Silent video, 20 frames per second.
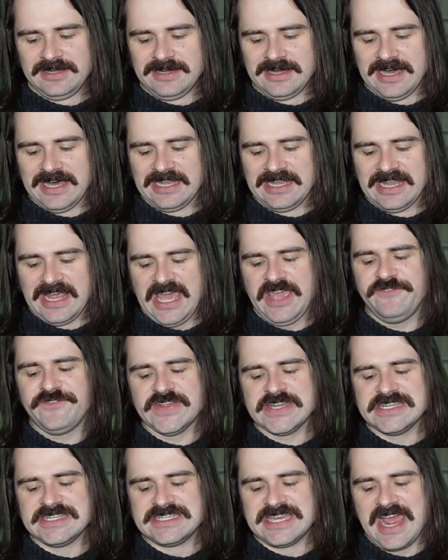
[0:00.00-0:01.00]
A life
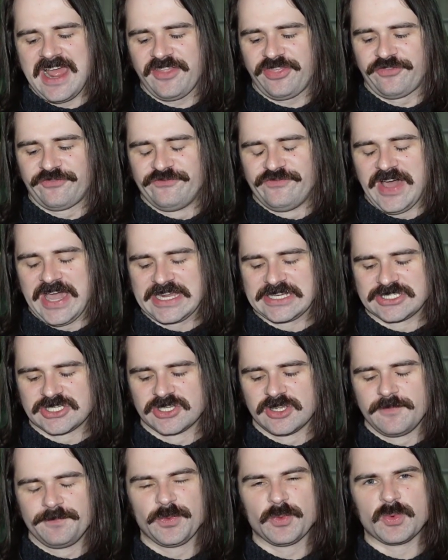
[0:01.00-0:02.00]
and death
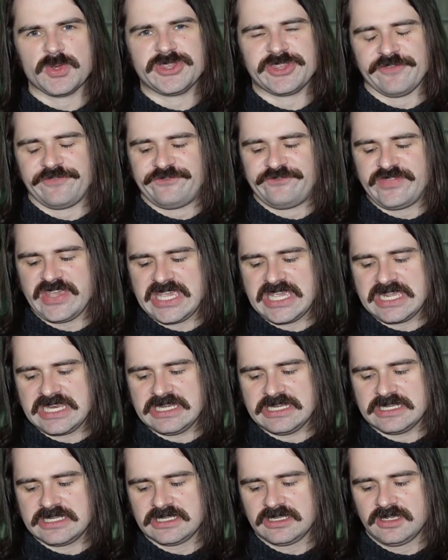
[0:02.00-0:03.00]
fight with the
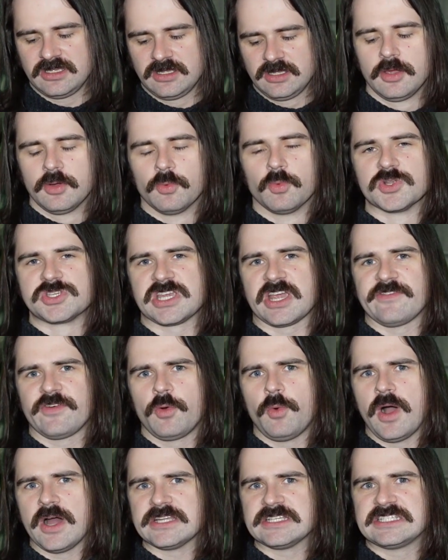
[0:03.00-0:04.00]
fiend. Whichever
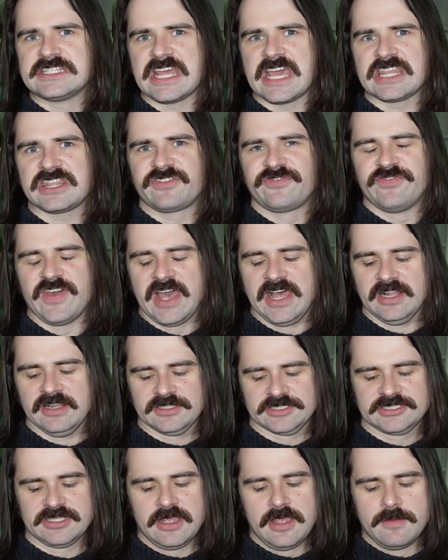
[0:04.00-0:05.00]
one death
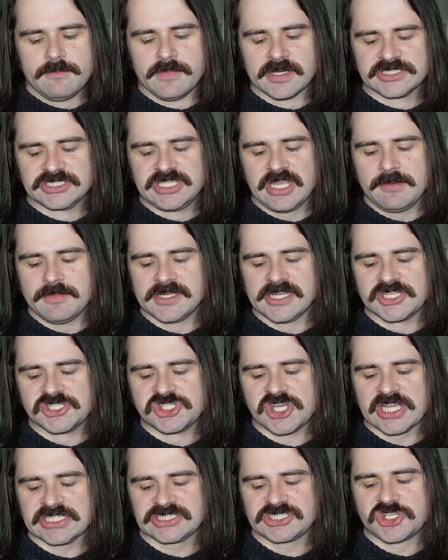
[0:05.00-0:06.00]
fells must deem it a
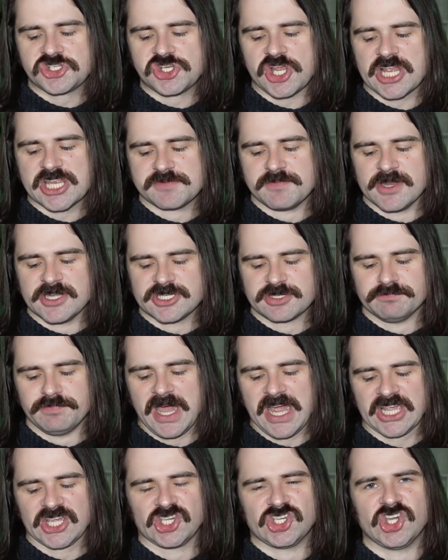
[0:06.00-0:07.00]
just judgment
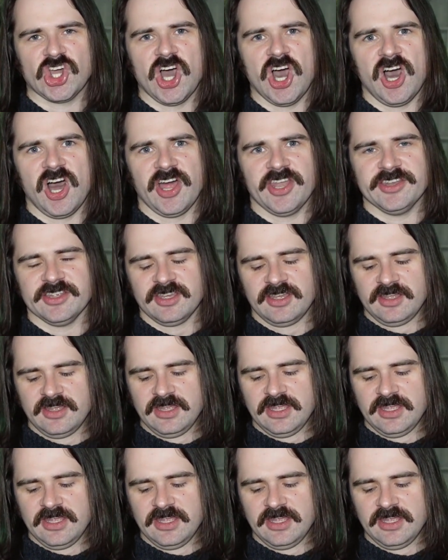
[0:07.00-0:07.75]
by God.